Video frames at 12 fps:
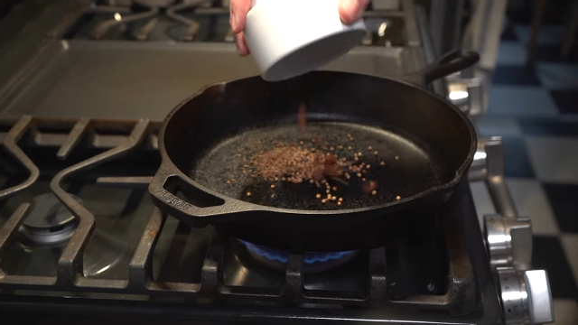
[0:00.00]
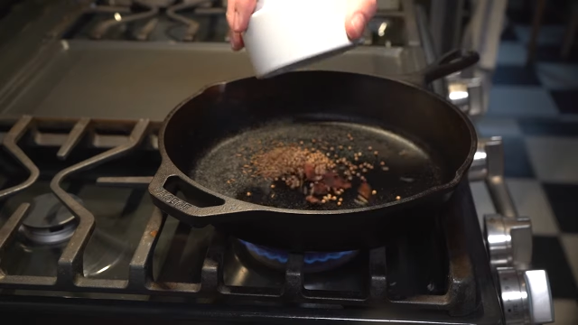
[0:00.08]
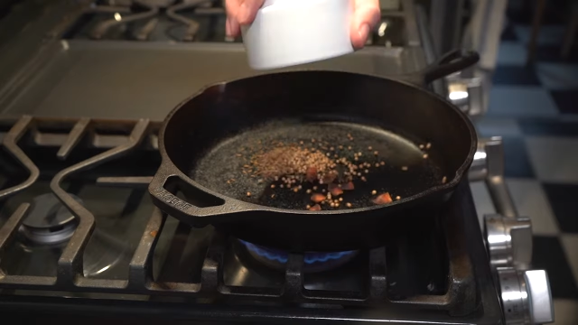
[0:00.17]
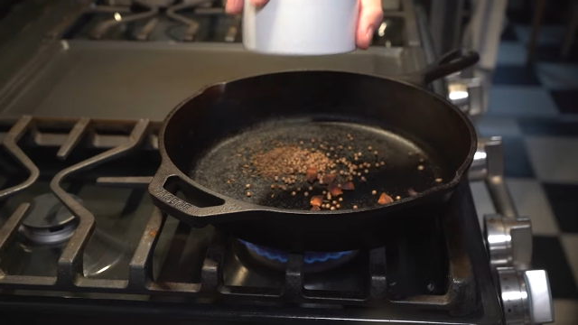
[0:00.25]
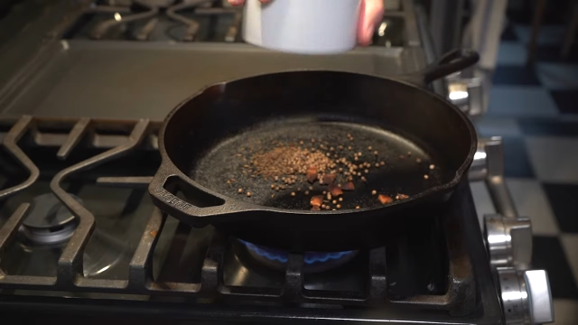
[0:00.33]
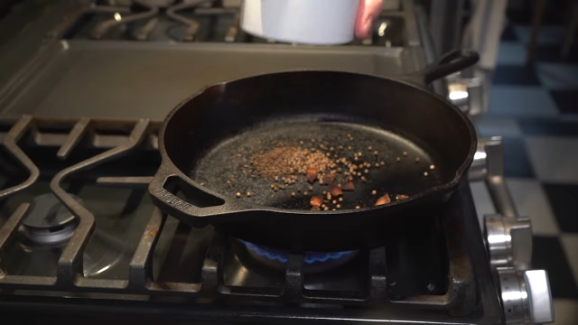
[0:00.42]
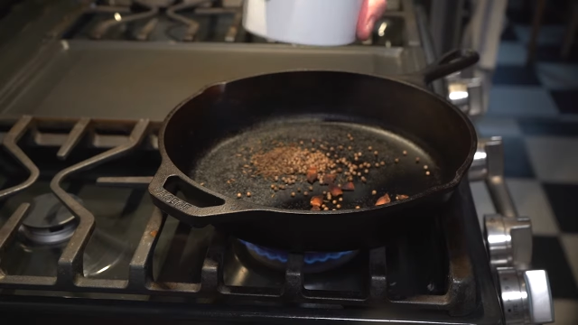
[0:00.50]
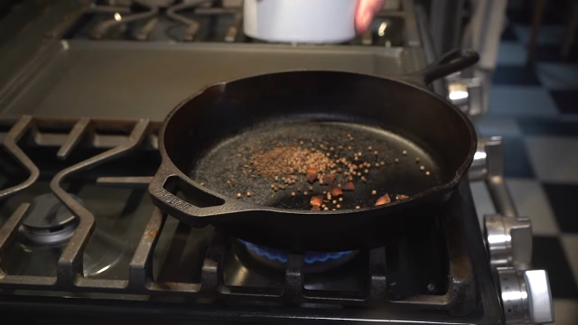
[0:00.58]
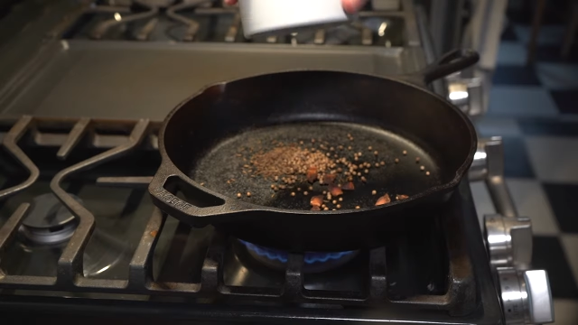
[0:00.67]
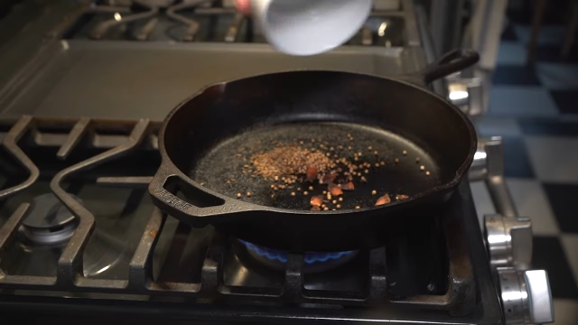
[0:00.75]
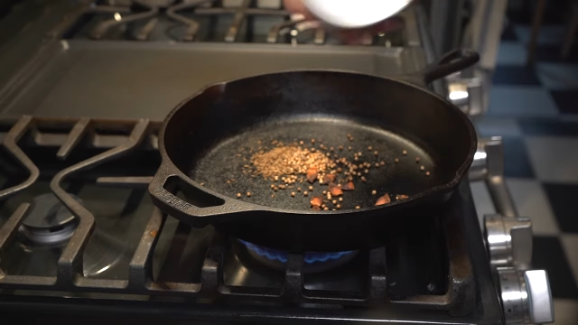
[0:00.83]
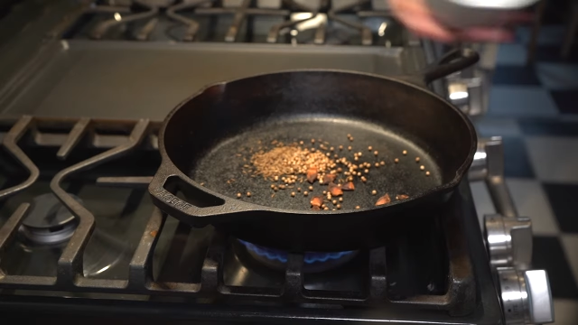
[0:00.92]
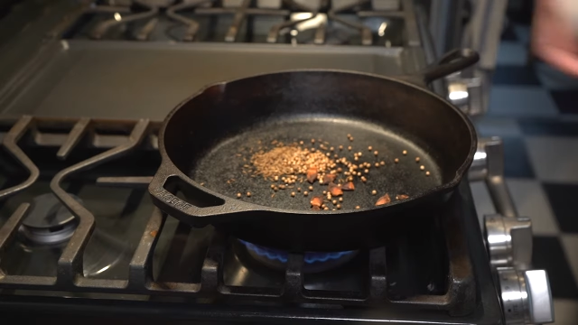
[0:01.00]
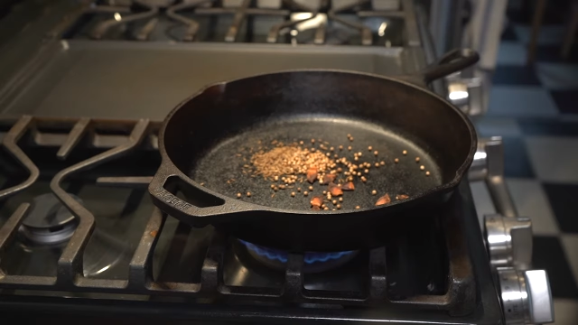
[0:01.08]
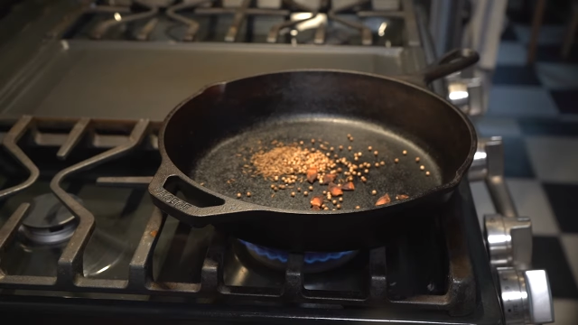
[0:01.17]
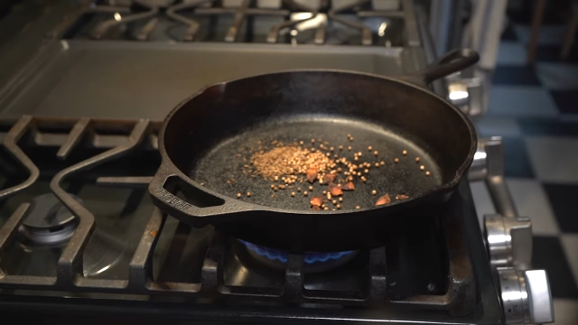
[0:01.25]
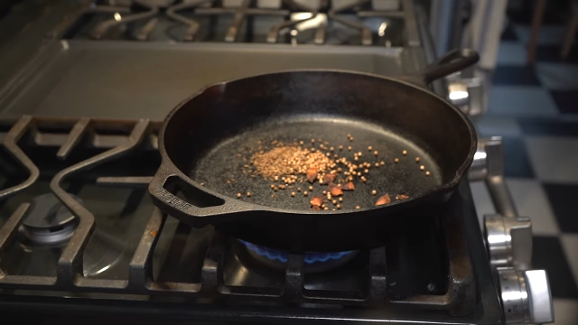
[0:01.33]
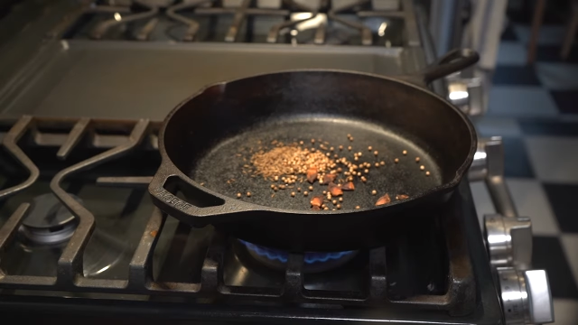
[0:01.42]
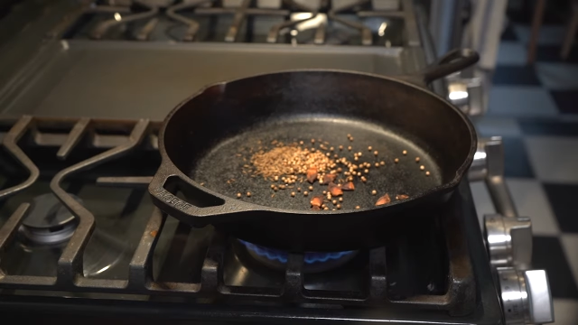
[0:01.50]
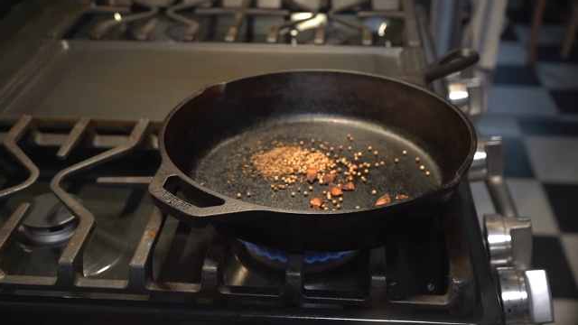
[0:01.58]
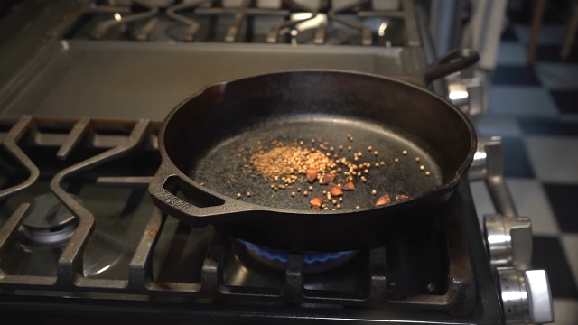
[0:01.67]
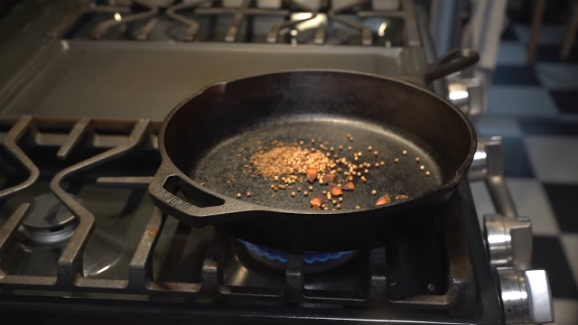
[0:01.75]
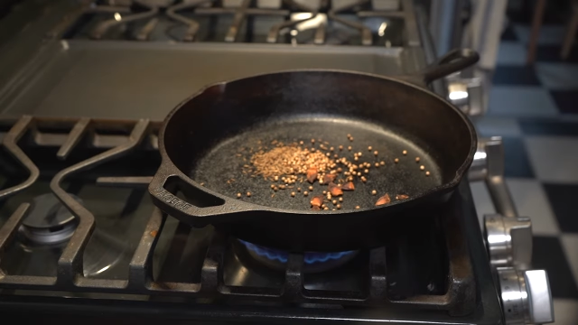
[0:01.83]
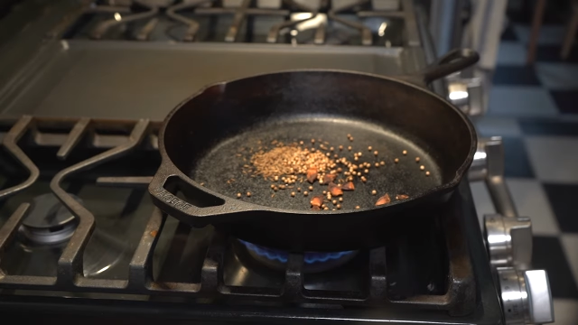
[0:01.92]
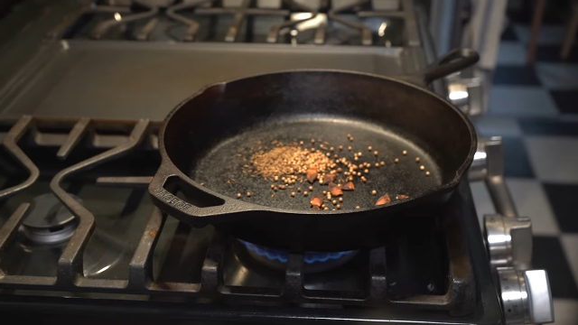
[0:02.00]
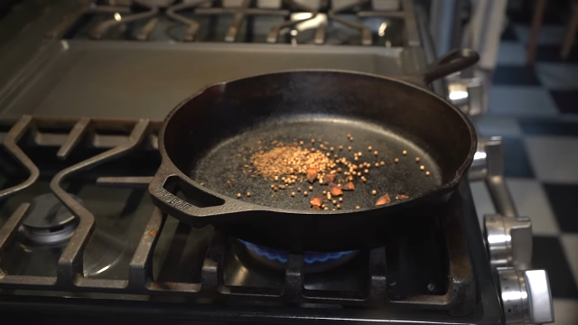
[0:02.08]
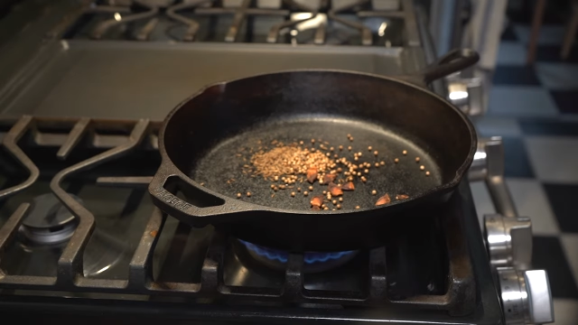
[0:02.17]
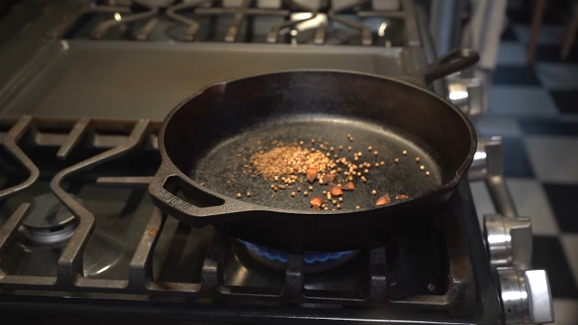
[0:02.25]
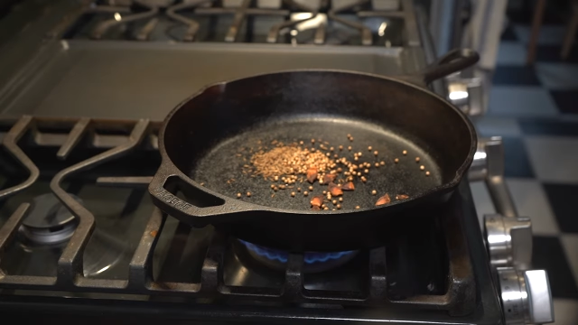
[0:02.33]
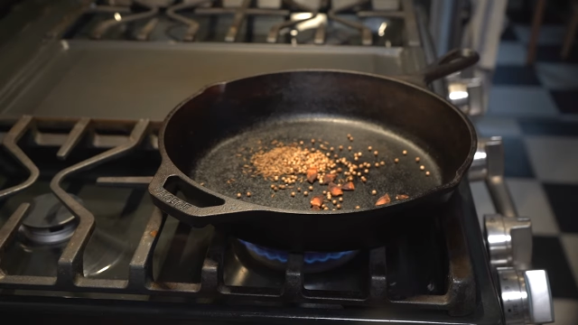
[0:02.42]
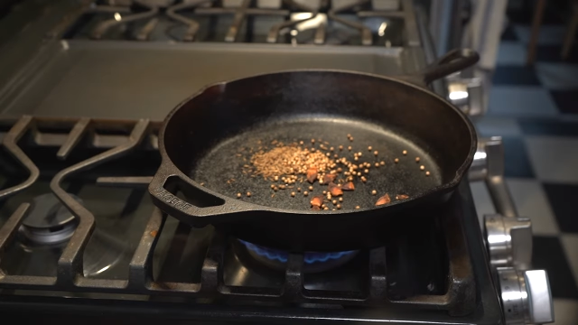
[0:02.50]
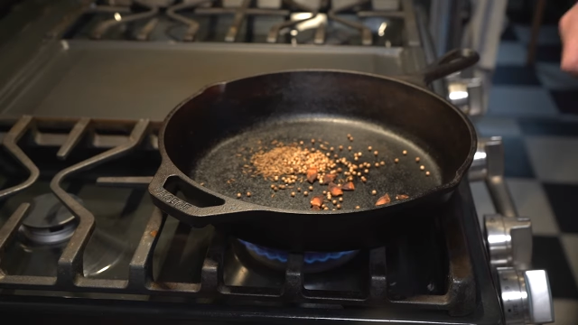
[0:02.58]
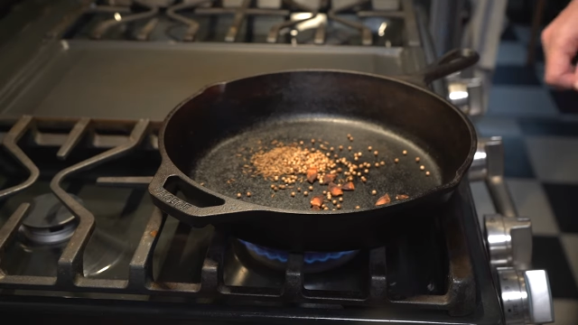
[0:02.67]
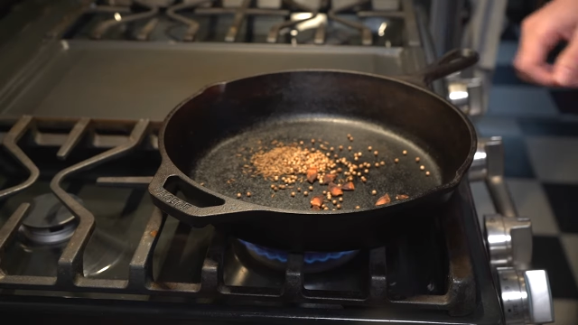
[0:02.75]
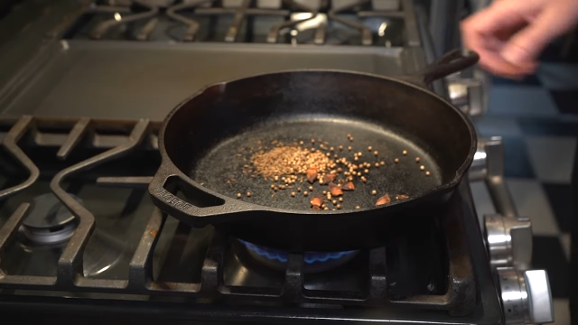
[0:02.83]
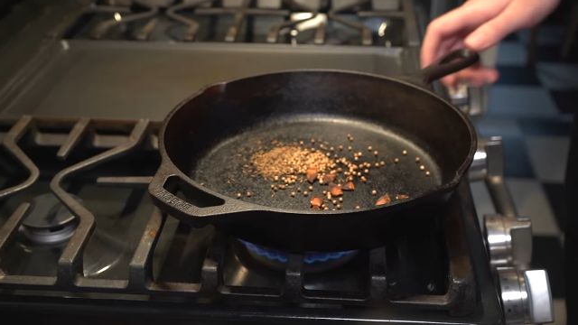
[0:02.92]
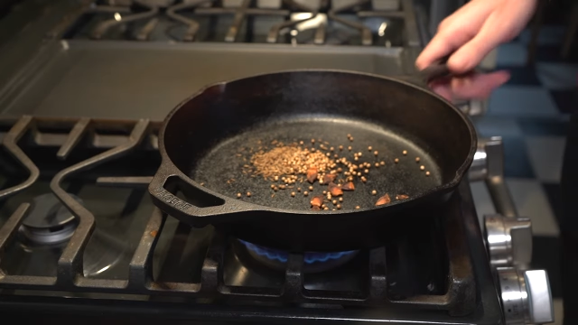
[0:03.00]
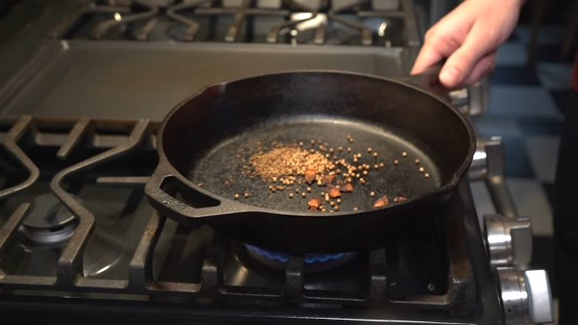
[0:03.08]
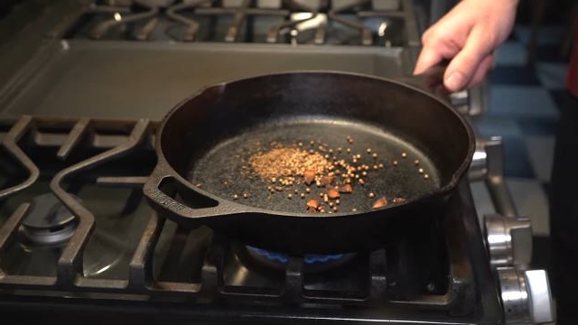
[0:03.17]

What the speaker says: (no speaker visible)